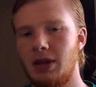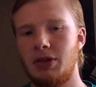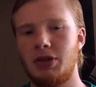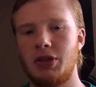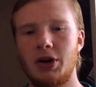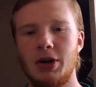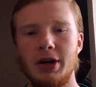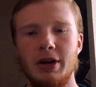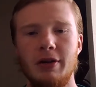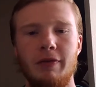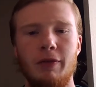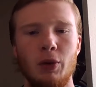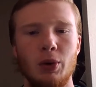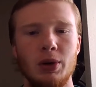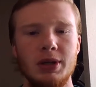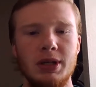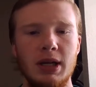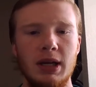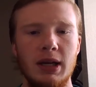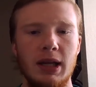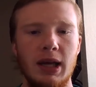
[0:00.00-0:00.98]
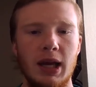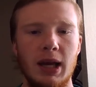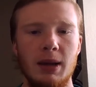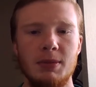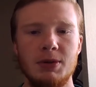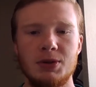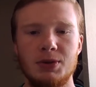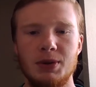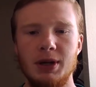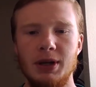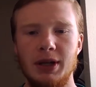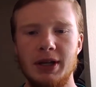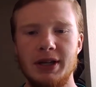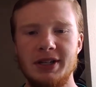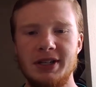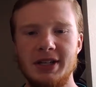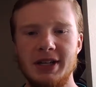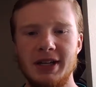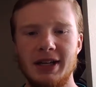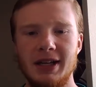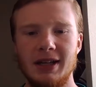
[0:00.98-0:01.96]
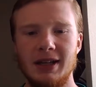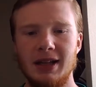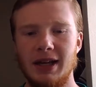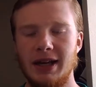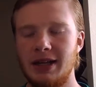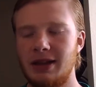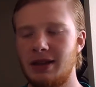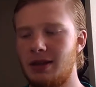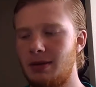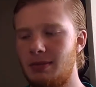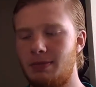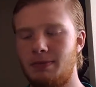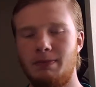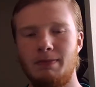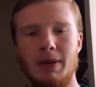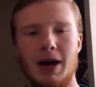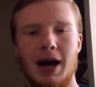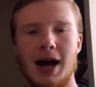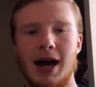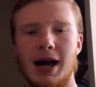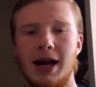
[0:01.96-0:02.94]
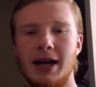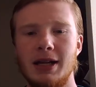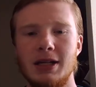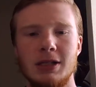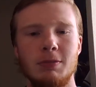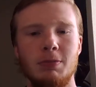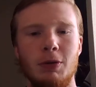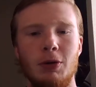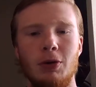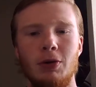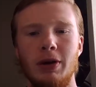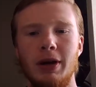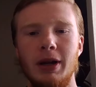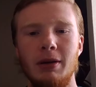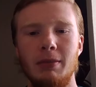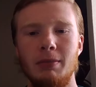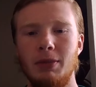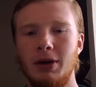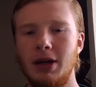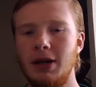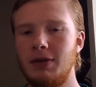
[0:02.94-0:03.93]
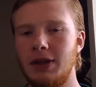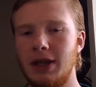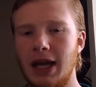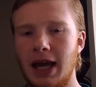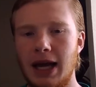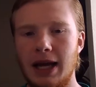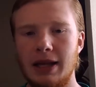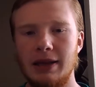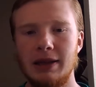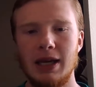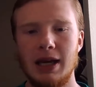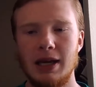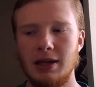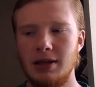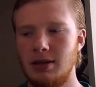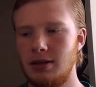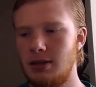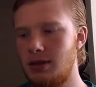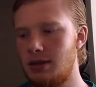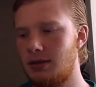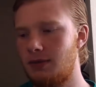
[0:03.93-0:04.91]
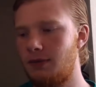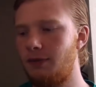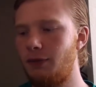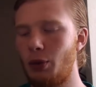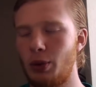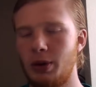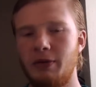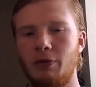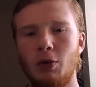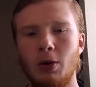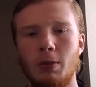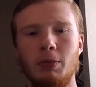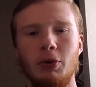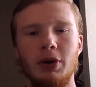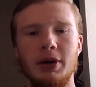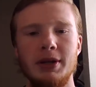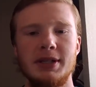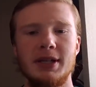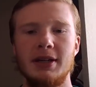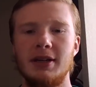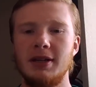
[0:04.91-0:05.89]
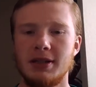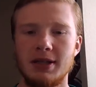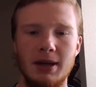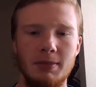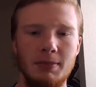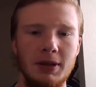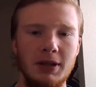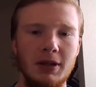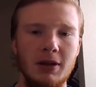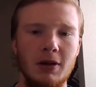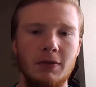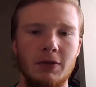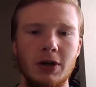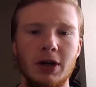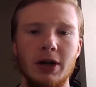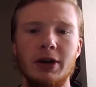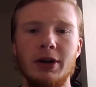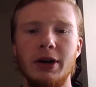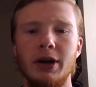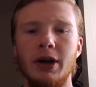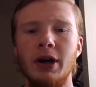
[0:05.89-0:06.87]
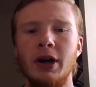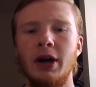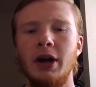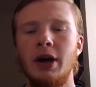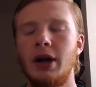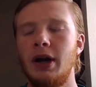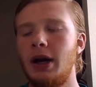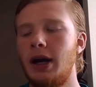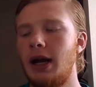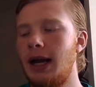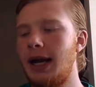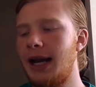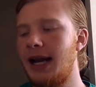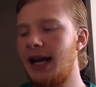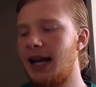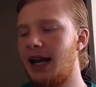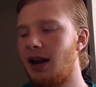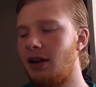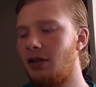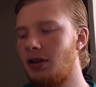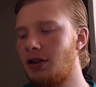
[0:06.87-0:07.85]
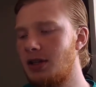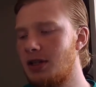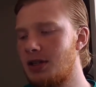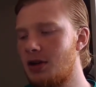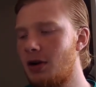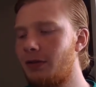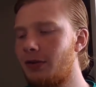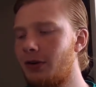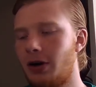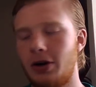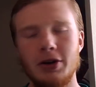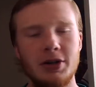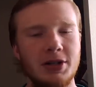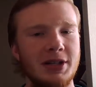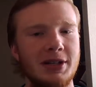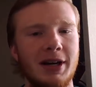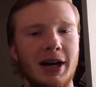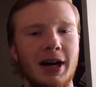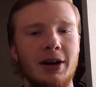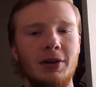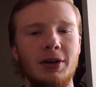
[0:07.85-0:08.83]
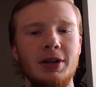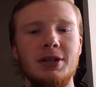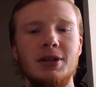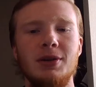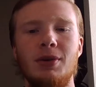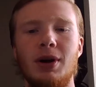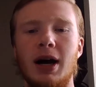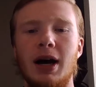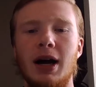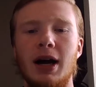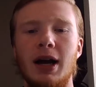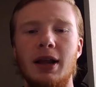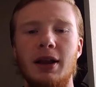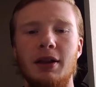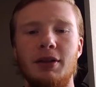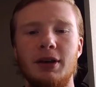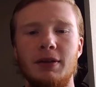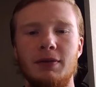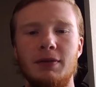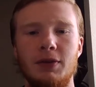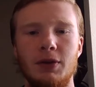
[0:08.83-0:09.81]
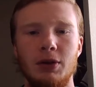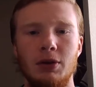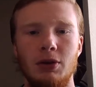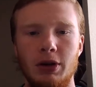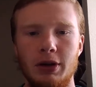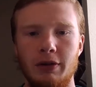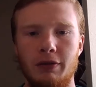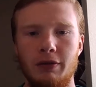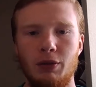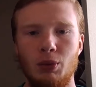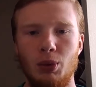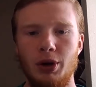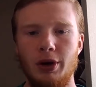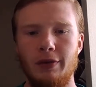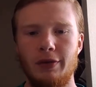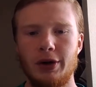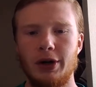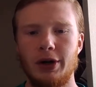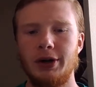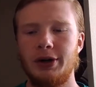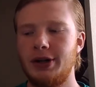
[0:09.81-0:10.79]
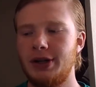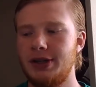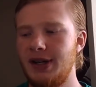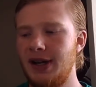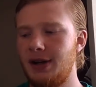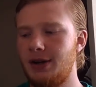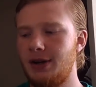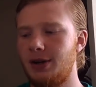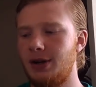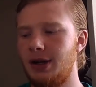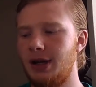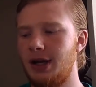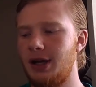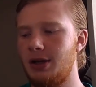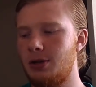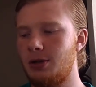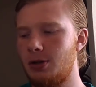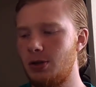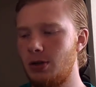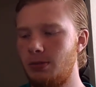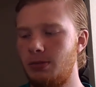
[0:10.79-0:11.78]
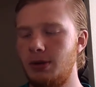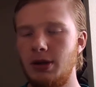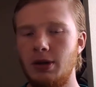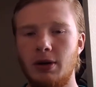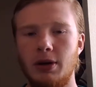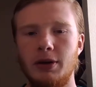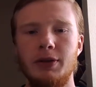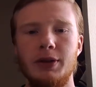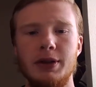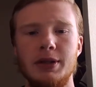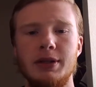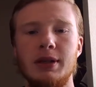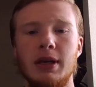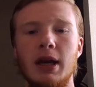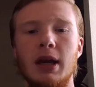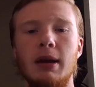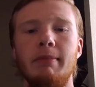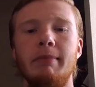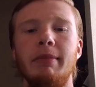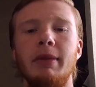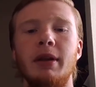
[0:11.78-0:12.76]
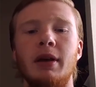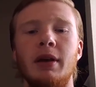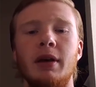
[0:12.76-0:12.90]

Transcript: 30-14 game is realistic at like the highest point, but even that is 44 points. That does not beat the over under, and I think this over under is entirely too high. And I think if you're looking for one over under to take, it should be on this game.